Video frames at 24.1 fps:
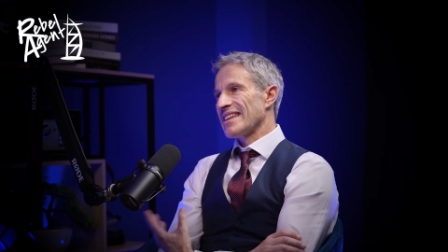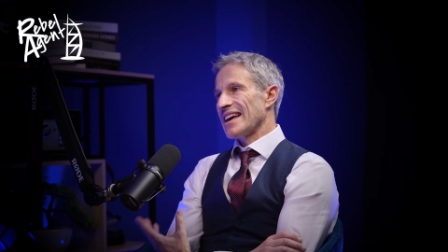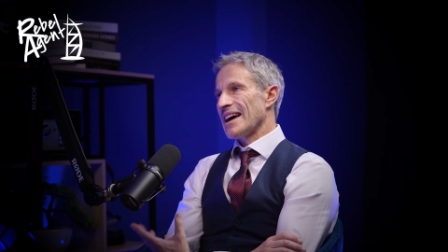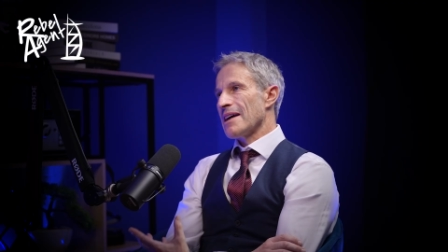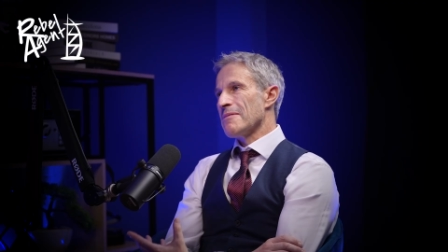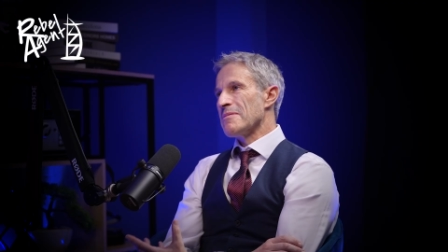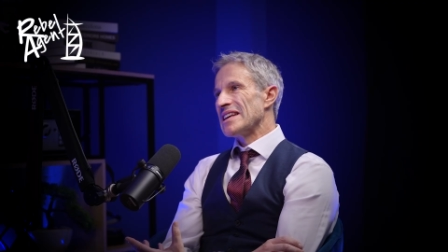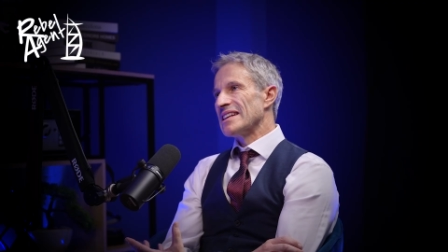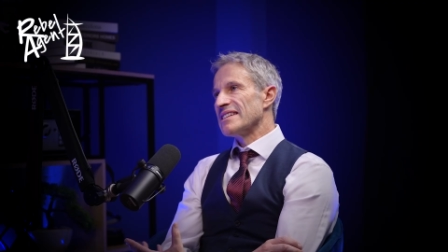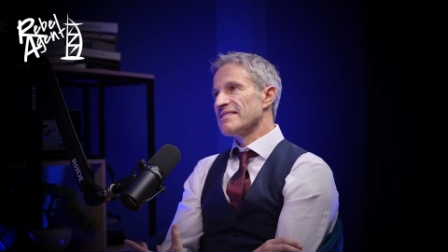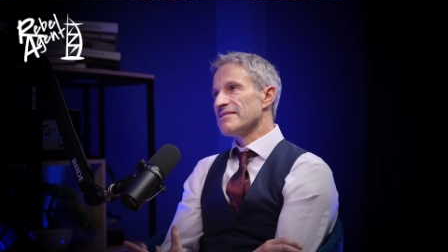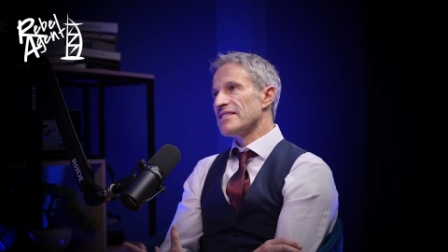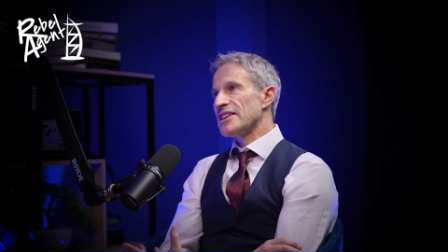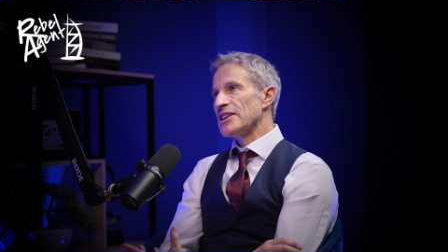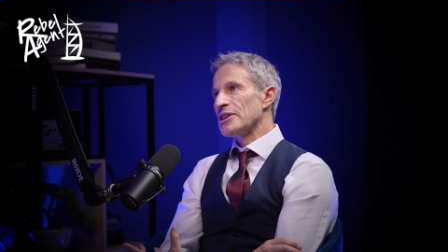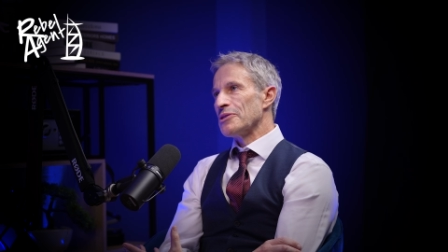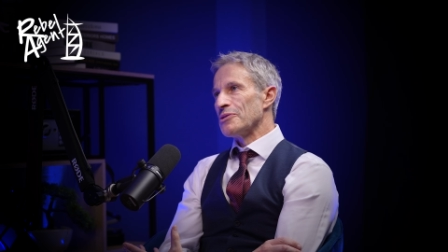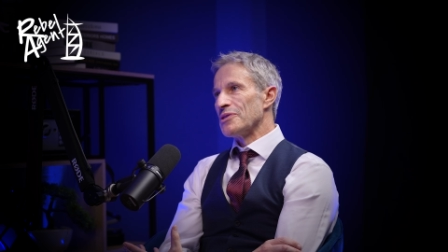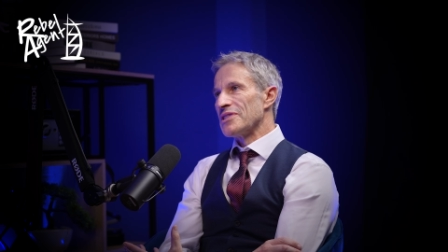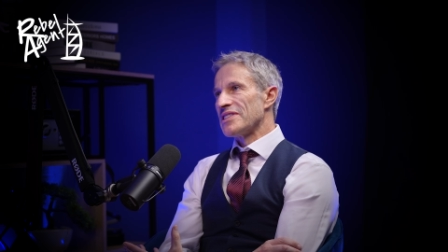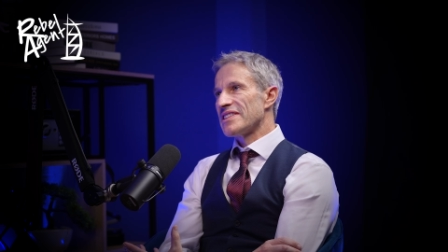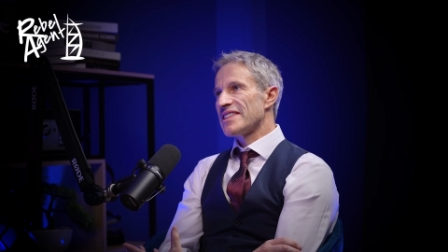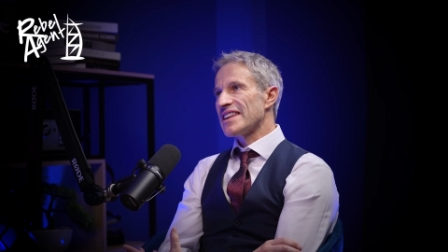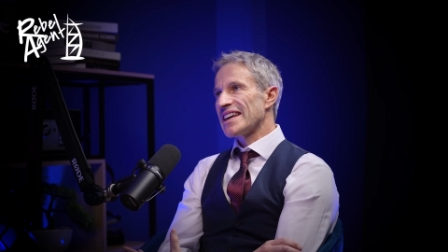I mean, you
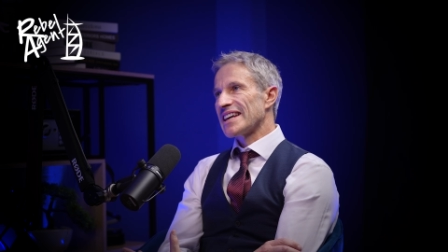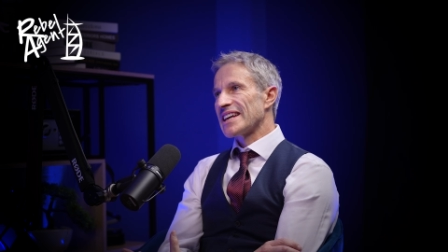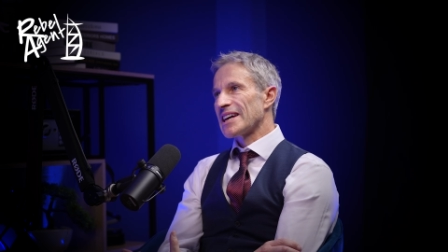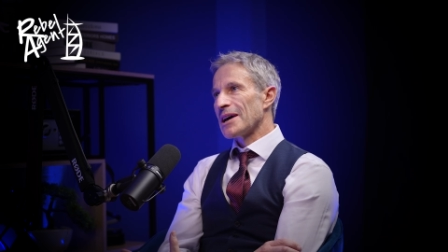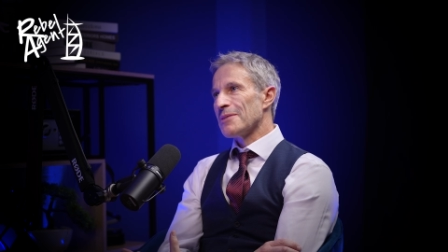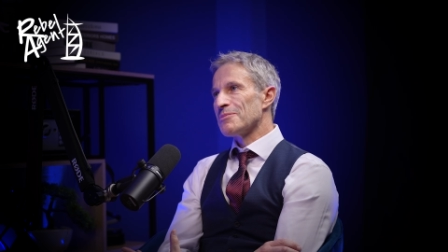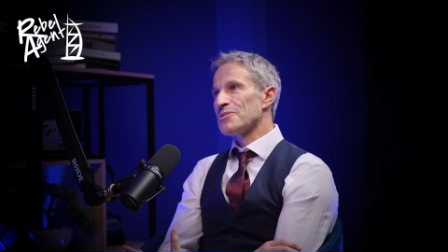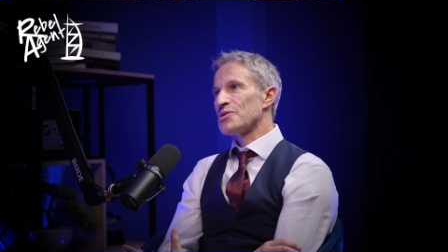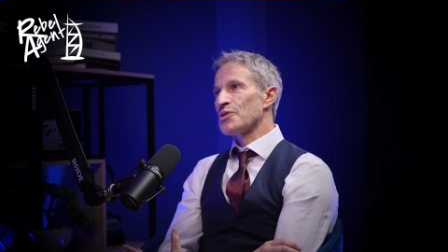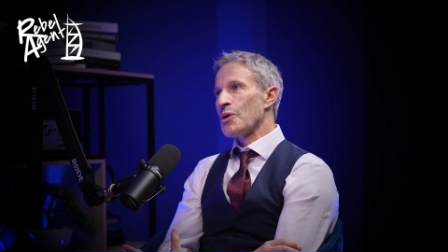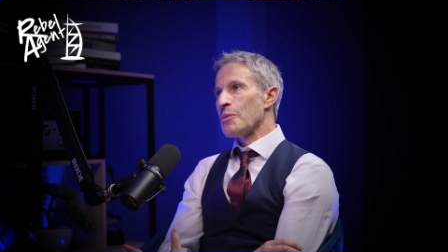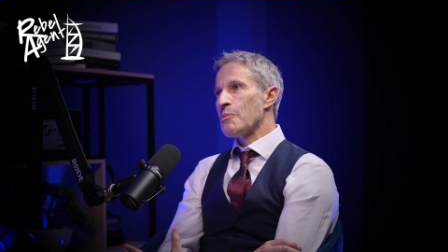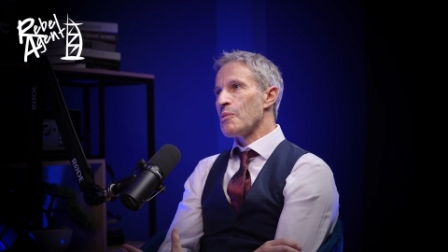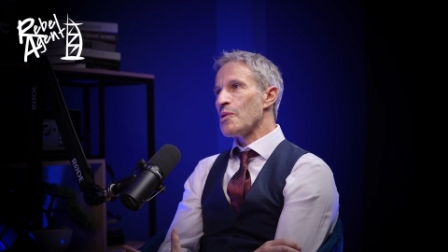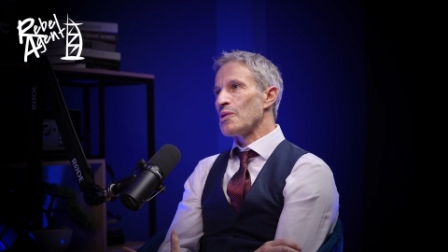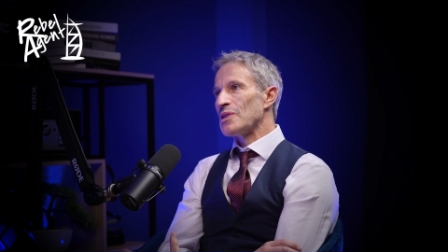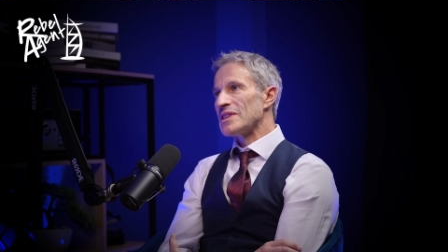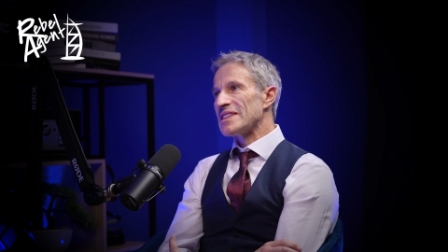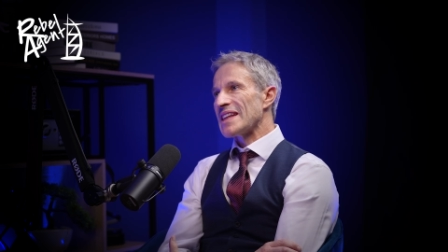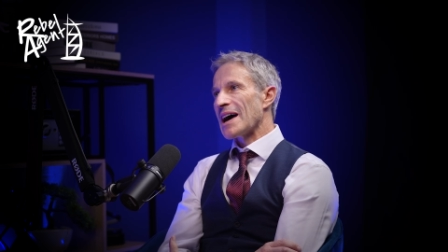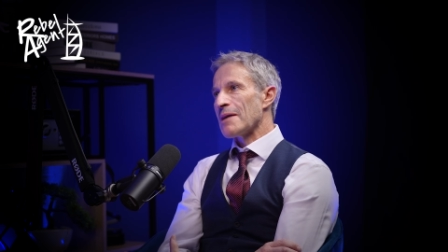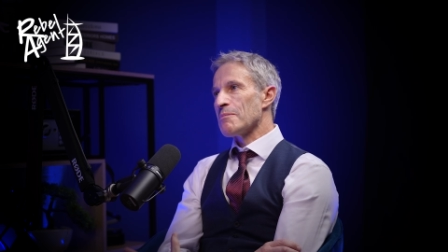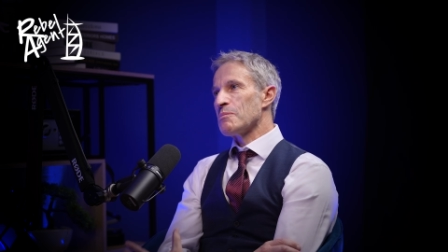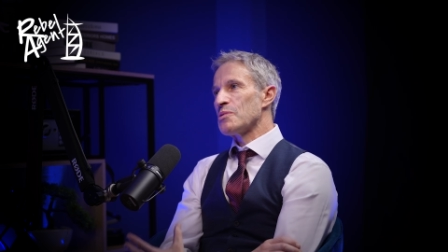would think up to a
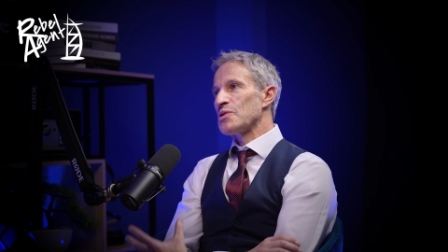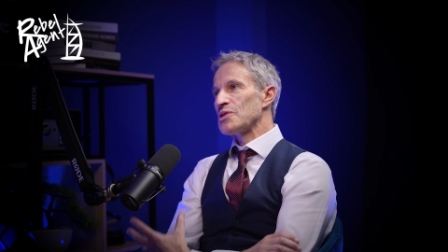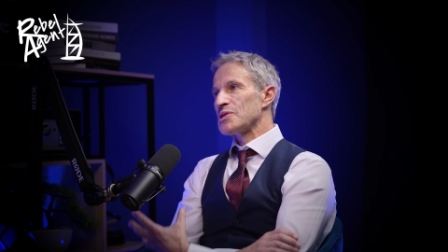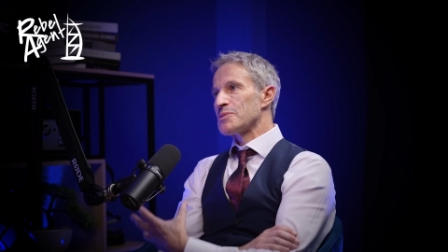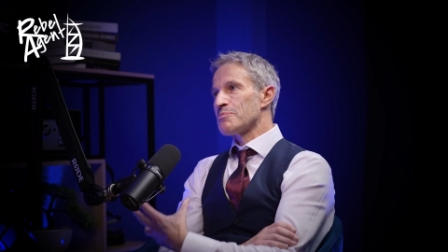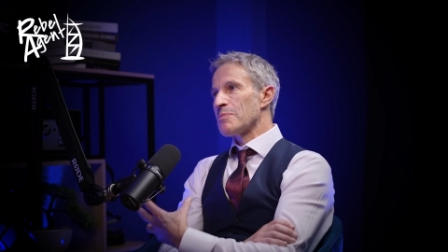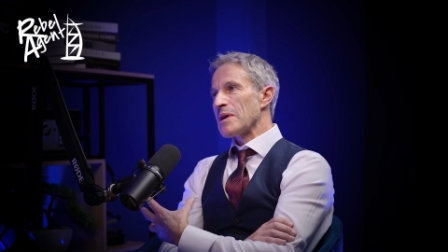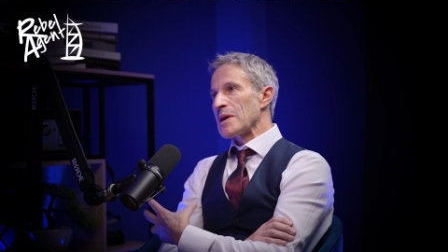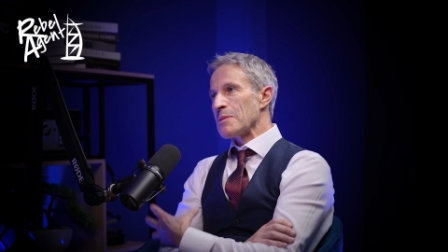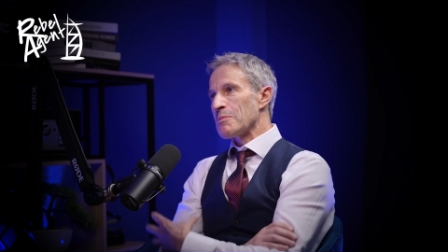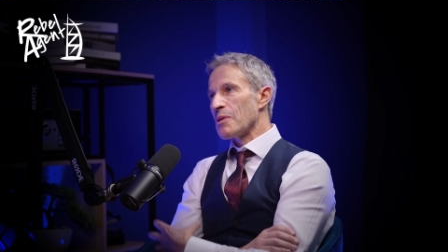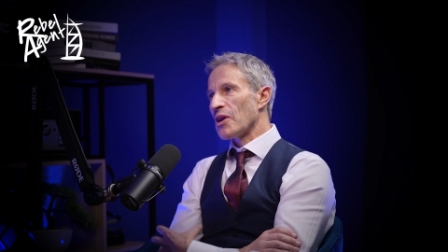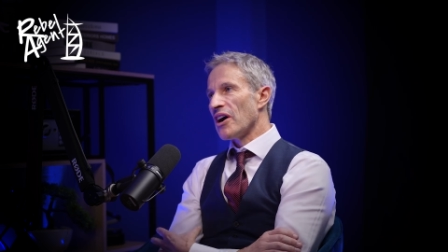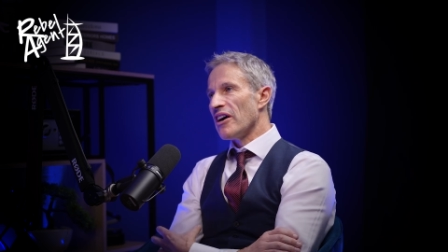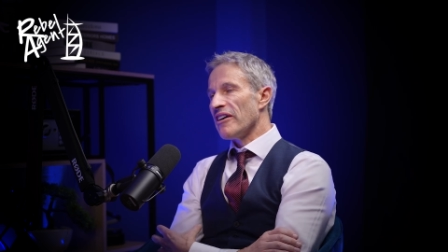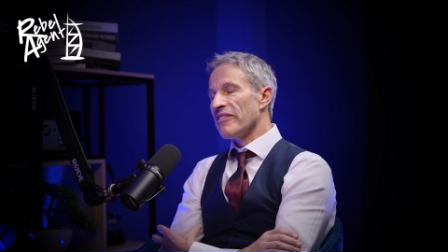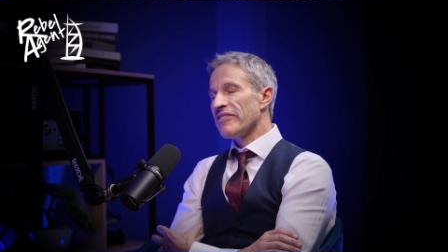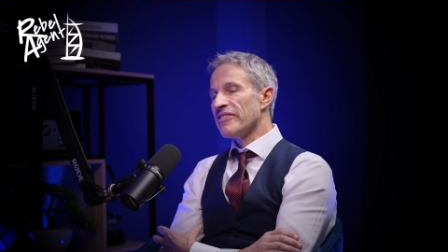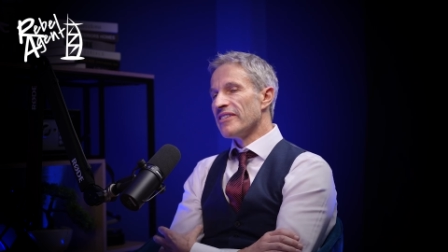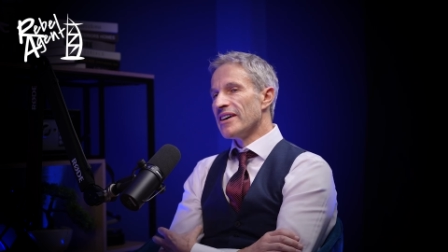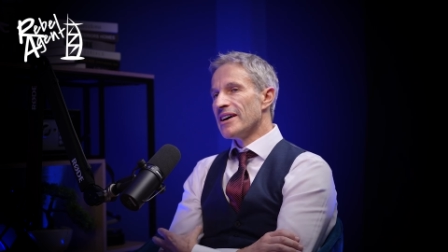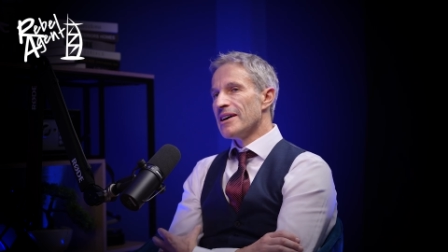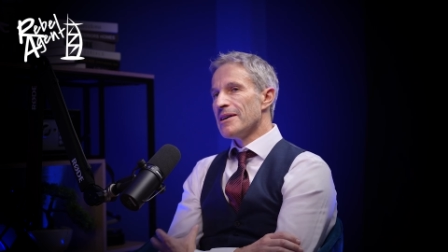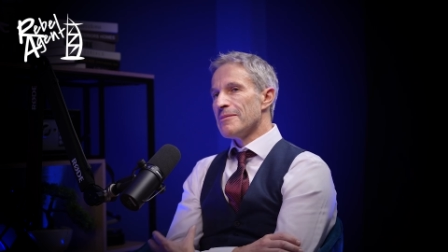point that puts people
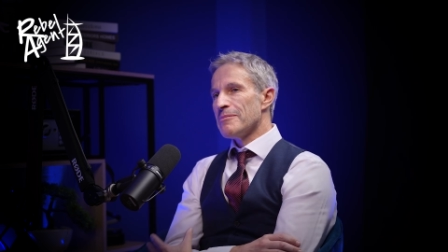off,